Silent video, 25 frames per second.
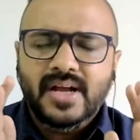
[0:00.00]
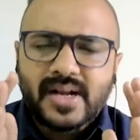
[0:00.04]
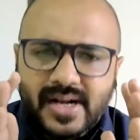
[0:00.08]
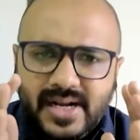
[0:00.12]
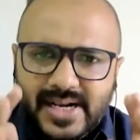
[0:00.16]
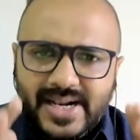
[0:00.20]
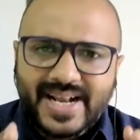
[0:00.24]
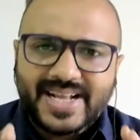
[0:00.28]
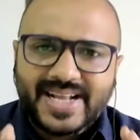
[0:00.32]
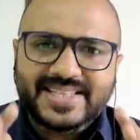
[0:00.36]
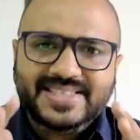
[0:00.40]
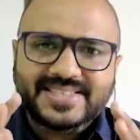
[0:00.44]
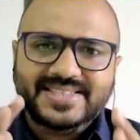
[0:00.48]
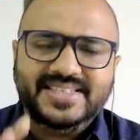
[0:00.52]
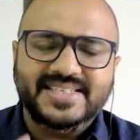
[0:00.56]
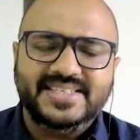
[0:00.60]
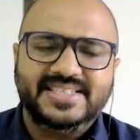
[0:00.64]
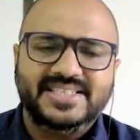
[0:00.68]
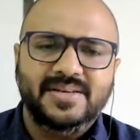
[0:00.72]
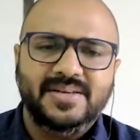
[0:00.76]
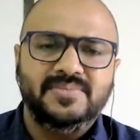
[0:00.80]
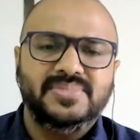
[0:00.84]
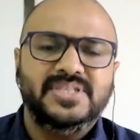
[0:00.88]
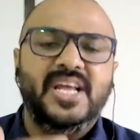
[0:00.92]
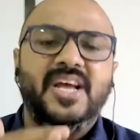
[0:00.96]
great
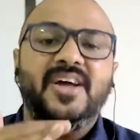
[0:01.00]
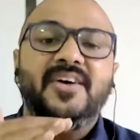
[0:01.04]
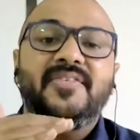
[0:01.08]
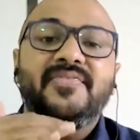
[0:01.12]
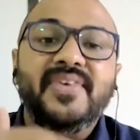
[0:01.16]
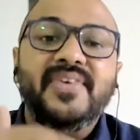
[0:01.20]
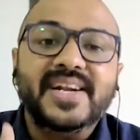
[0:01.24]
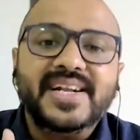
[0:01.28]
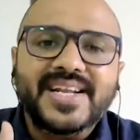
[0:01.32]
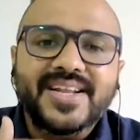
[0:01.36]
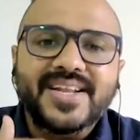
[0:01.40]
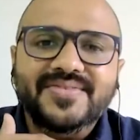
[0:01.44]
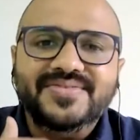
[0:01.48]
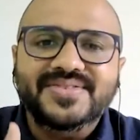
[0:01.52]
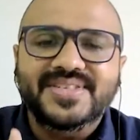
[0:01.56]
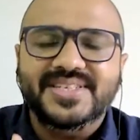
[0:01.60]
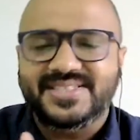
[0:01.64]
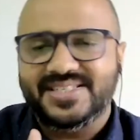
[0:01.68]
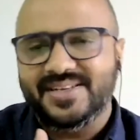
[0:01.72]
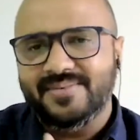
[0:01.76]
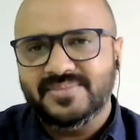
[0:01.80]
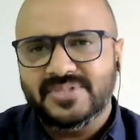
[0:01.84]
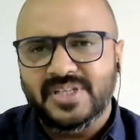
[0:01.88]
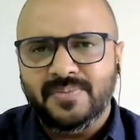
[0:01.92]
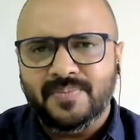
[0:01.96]
systems, effective
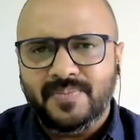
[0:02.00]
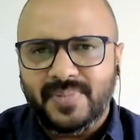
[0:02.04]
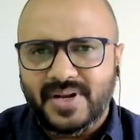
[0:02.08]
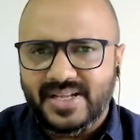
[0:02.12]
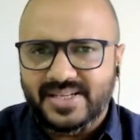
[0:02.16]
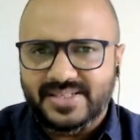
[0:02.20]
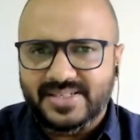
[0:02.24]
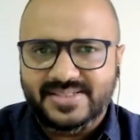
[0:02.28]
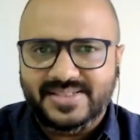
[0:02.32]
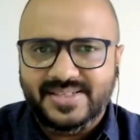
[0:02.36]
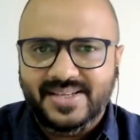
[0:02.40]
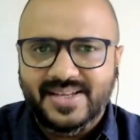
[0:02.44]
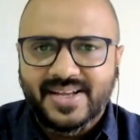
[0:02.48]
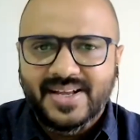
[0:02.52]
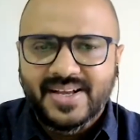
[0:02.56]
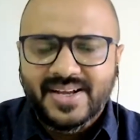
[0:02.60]
systems in place.